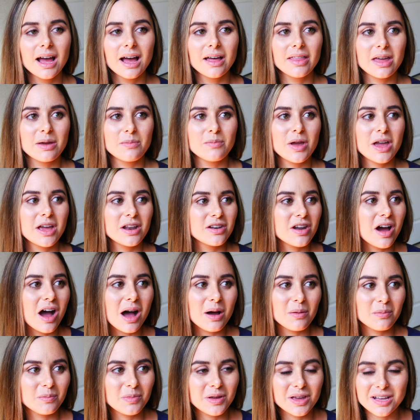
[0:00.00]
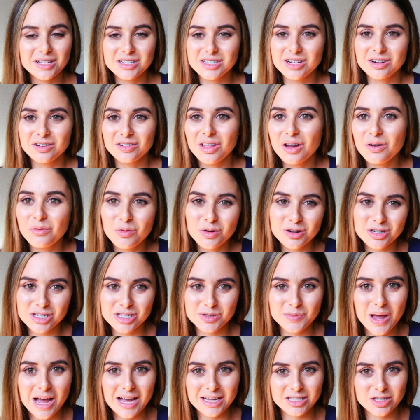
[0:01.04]
They may not, because their loved one
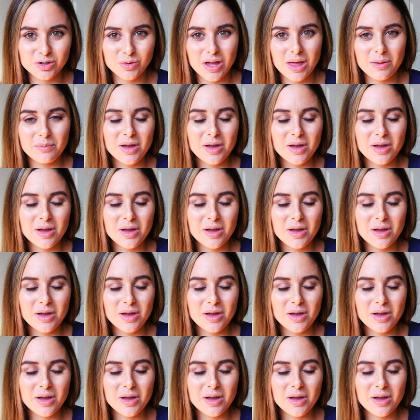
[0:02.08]
just passed away.